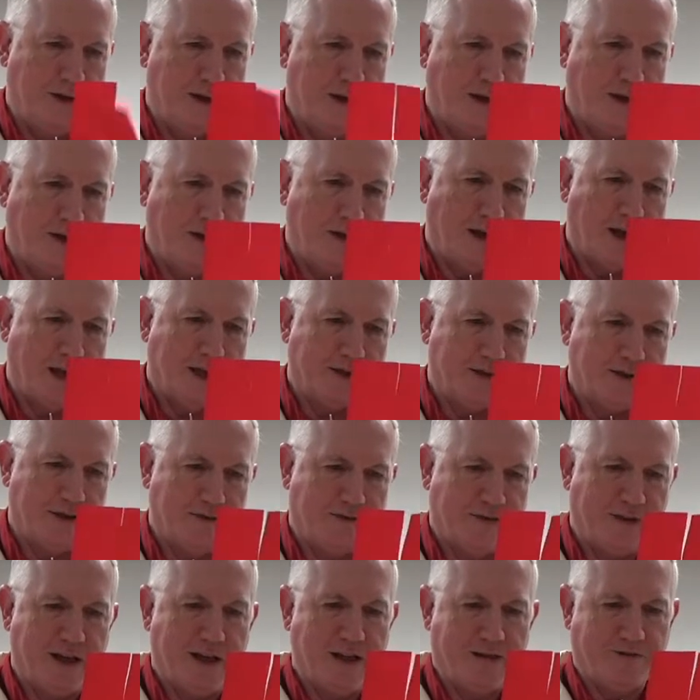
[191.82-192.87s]
Yeah, I could
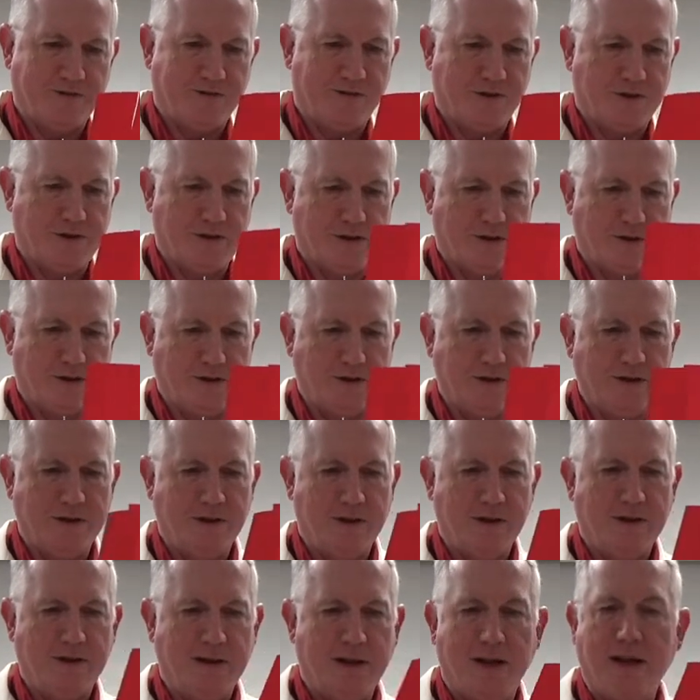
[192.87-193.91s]
have cut further.
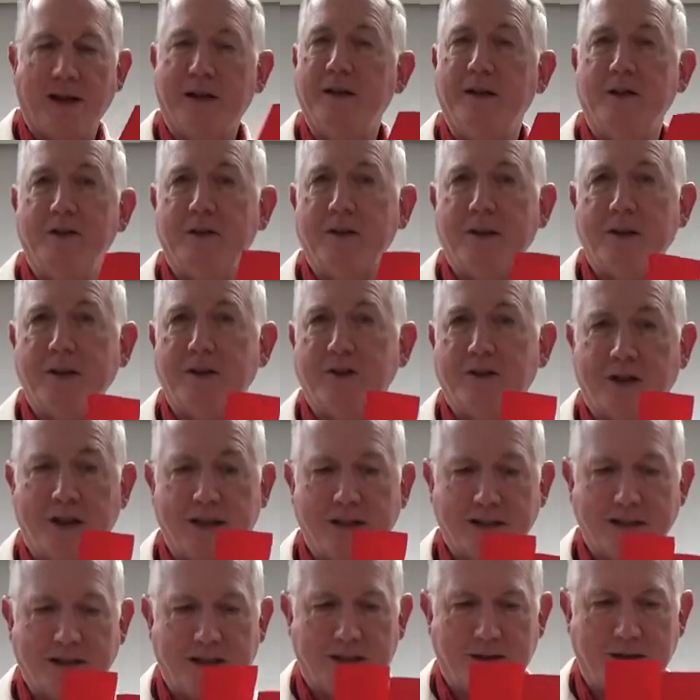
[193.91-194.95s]
You can
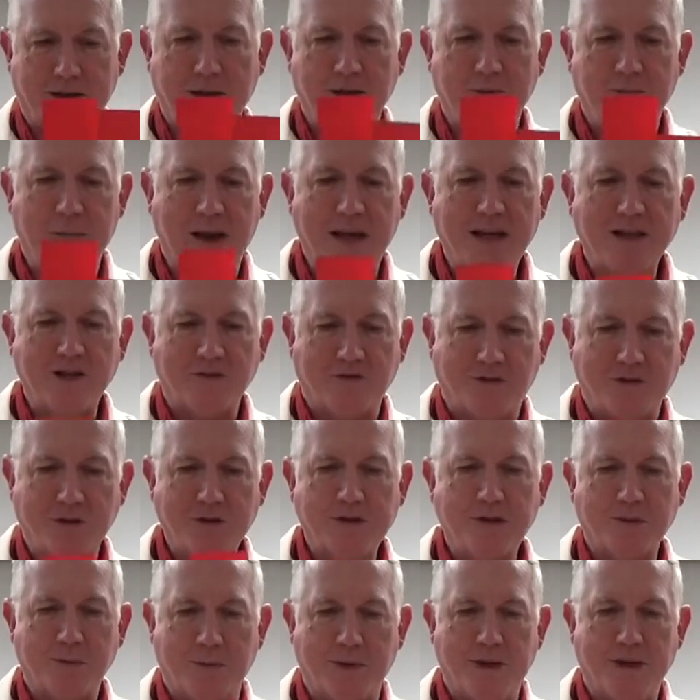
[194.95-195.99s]
adjust it. You make the
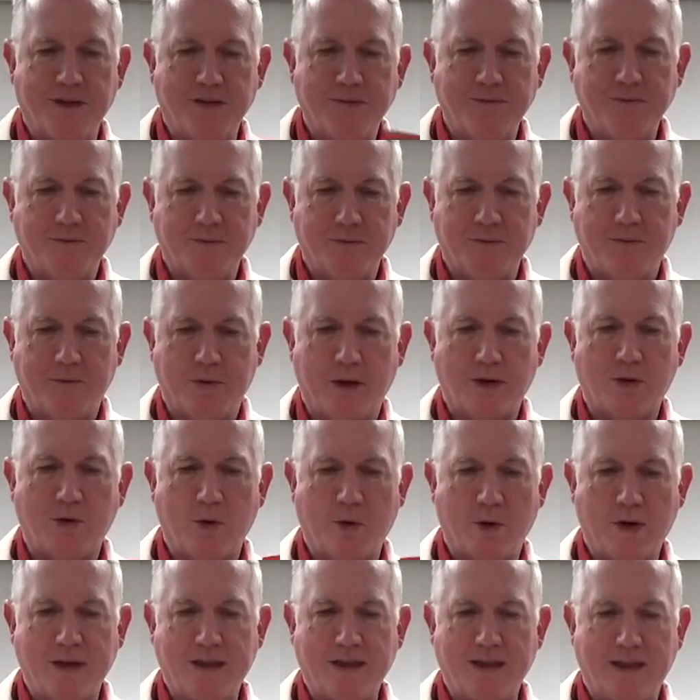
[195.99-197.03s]
first one
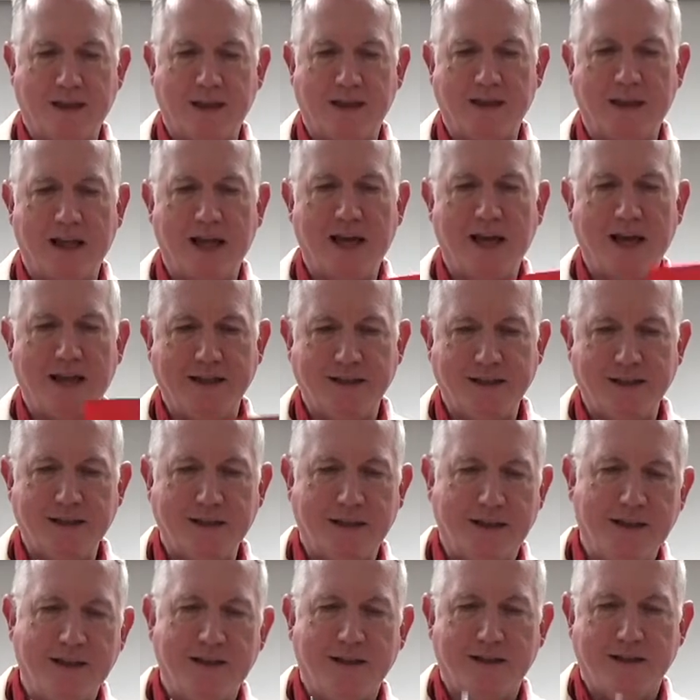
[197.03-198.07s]
according to the
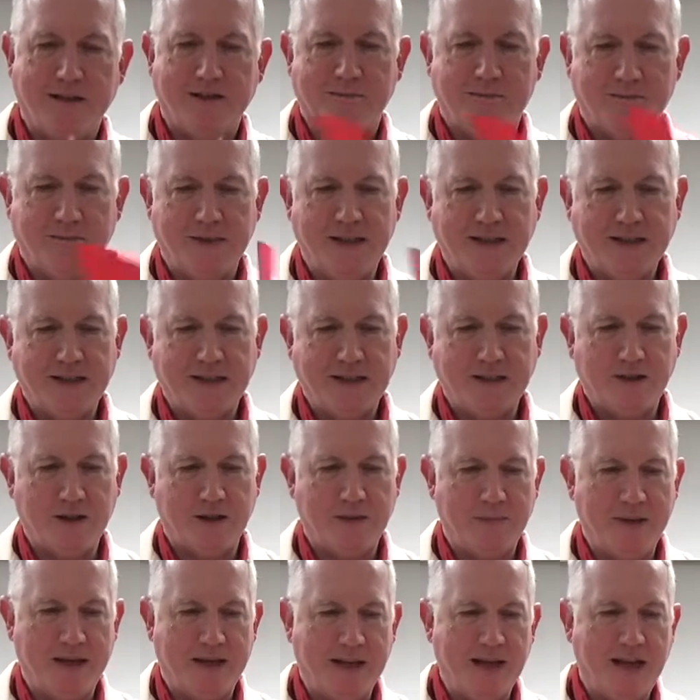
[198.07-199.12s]
lines. This is
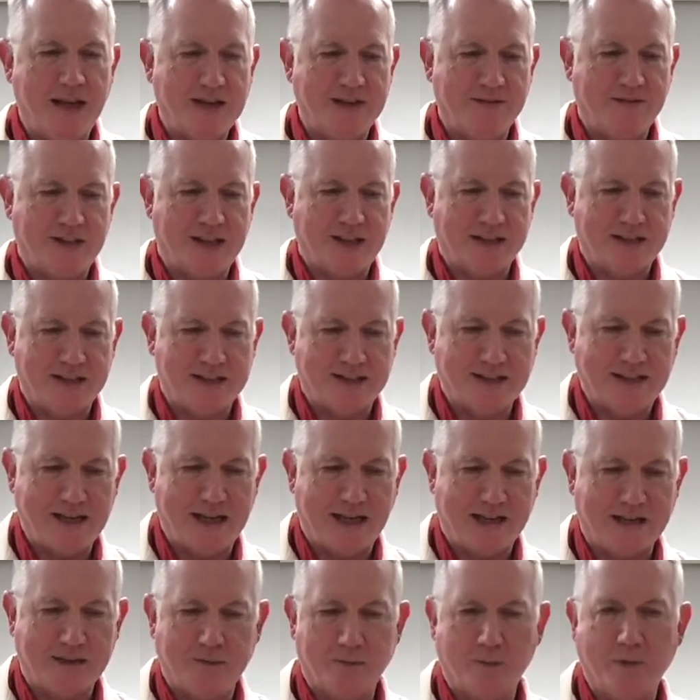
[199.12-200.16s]
going to be kind of like the
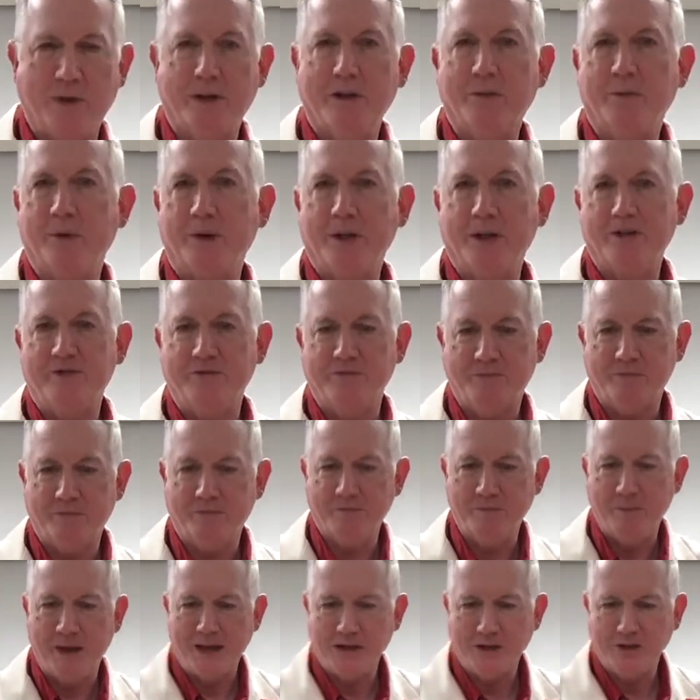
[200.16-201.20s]
second one where you've
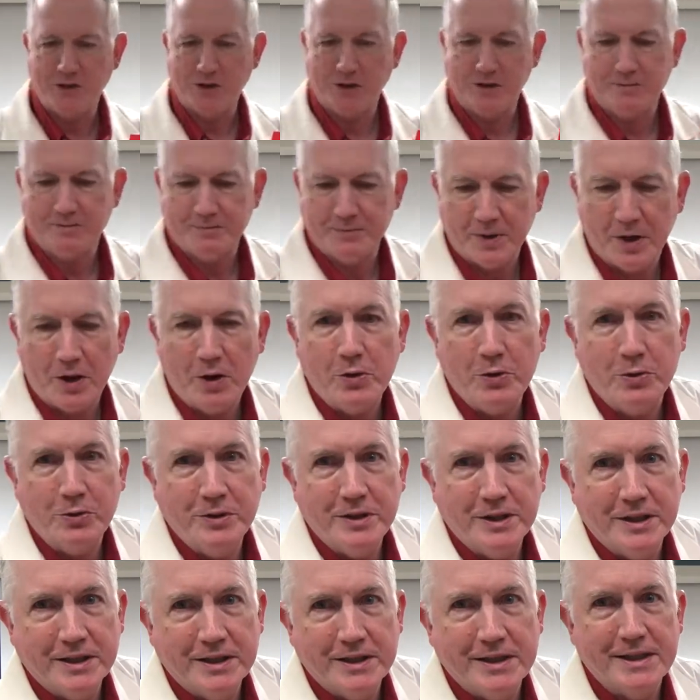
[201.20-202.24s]
made your
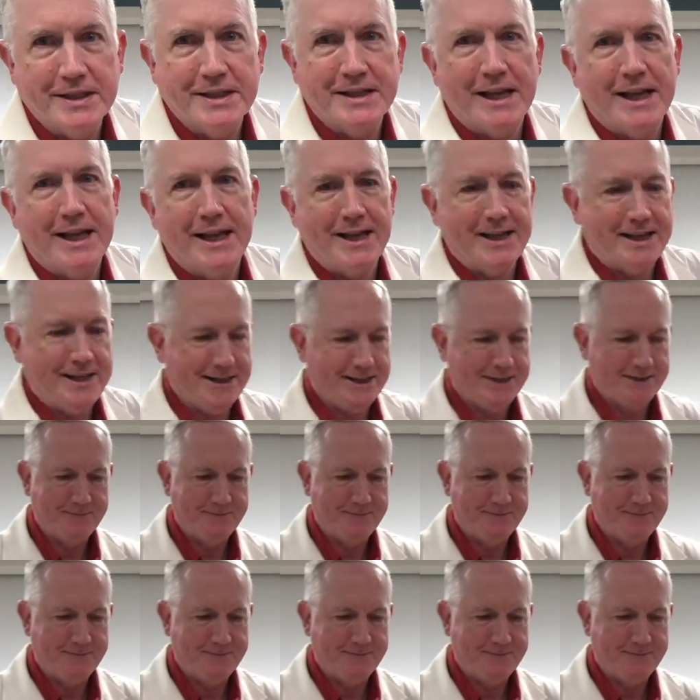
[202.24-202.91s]
own design.